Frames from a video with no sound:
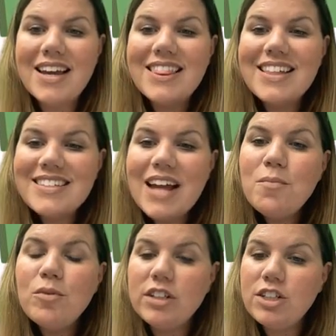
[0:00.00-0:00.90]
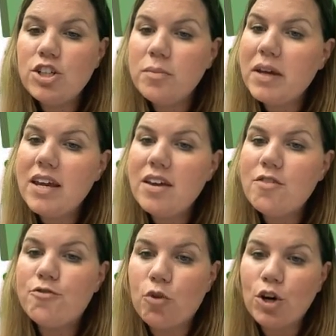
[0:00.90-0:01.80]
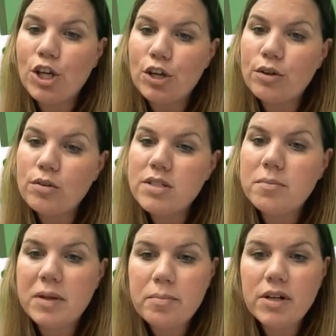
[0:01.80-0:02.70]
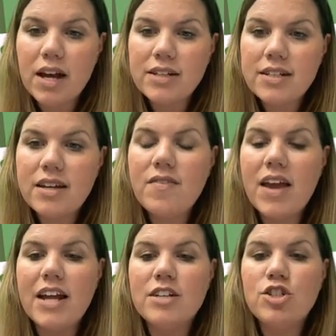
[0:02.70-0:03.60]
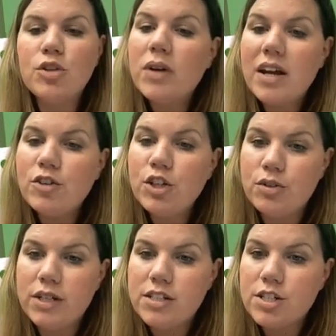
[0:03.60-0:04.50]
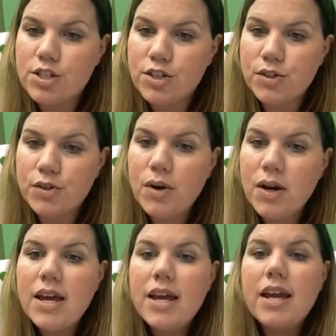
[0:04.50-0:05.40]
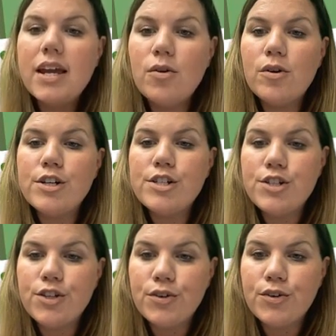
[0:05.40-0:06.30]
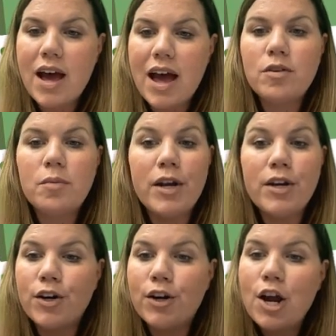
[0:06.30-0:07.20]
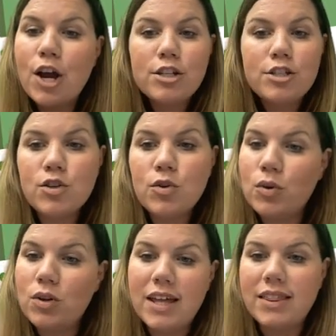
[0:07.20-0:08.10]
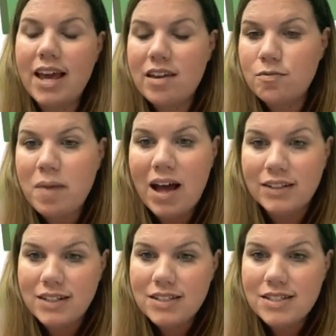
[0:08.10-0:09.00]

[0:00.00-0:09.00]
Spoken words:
This time really should be for you to be productive and do whatever you need to do in order to have a better school and life balance.